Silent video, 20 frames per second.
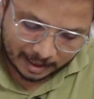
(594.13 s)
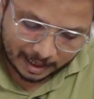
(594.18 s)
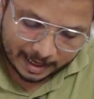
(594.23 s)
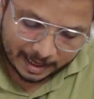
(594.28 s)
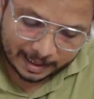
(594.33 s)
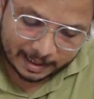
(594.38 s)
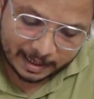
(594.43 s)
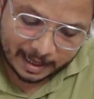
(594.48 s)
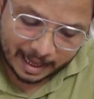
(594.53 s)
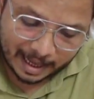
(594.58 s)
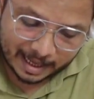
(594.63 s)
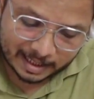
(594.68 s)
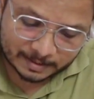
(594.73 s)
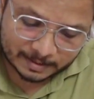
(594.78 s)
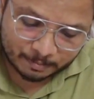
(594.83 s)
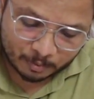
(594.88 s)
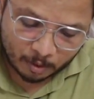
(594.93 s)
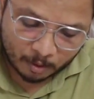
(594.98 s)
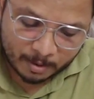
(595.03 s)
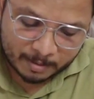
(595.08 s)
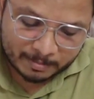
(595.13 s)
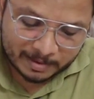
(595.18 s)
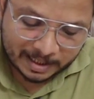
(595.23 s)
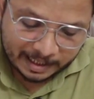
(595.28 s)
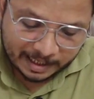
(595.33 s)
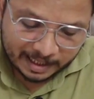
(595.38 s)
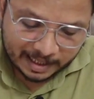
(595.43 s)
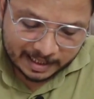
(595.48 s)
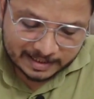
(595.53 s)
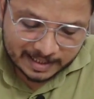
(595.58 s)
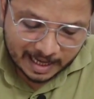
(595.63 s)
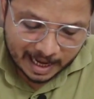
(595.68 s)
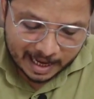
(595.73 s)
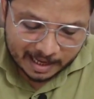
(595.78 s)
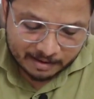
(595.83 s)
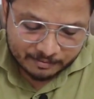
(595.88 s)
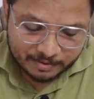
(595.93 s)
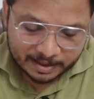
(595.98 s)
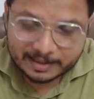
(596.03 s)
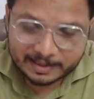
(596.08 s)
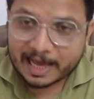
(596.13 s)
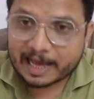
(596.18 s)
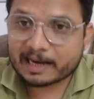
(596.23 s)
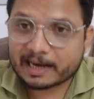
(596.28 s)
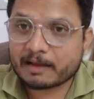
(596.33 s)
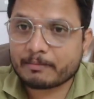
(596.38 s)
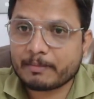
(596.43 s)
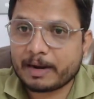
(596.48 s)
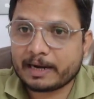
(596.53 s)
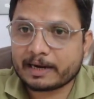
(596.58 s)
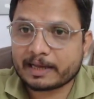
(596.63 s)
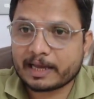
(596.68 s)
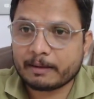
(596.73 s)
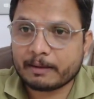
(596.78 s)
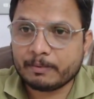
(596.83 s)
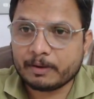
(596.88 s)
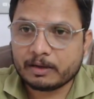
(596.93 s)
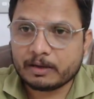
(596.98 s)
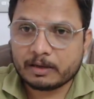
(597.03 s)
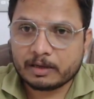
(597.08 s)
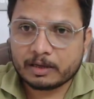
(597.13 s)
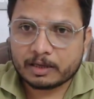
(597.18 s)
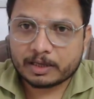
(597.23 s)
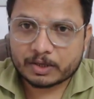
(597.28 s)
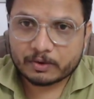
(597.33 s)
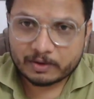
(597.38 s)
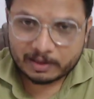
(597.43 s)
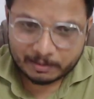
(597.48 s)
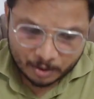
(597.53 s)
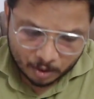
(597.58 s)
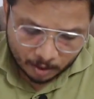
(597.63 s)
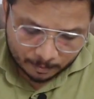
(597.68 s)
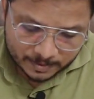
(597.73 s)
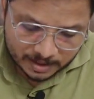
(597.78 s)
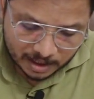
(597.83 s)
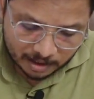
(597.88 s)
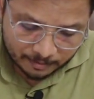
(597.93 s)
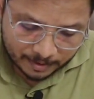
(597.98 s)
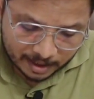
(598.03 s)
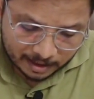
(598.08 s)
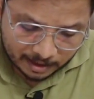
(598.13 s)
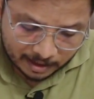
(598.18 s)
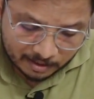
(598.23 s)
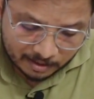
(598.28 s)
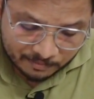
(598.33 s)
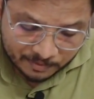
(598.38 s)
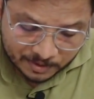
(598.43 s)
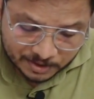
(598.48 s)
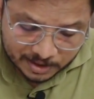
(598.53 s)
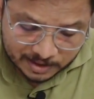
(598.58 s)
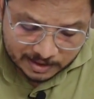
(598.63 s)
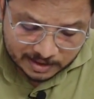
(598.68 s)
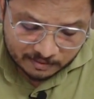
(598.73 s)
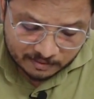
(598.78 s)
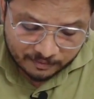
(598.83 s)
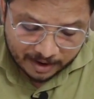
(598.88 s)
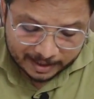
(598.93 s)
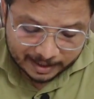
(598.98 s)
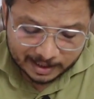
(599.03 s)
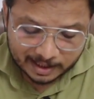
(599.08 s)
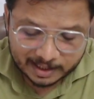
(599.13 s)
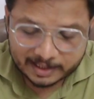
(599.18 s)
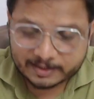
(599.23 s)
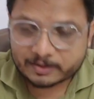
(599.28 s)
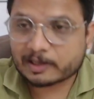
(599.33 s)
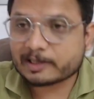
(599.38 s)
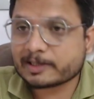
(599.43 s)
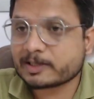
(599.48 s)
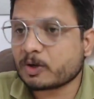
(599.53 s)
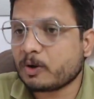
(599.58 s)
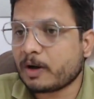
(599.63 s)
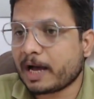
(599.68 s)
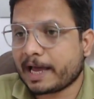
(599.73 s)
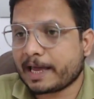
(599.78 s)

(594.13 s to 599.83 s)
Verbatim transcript: And as probability is high with direct band gap, you will be observing efficiency factor is also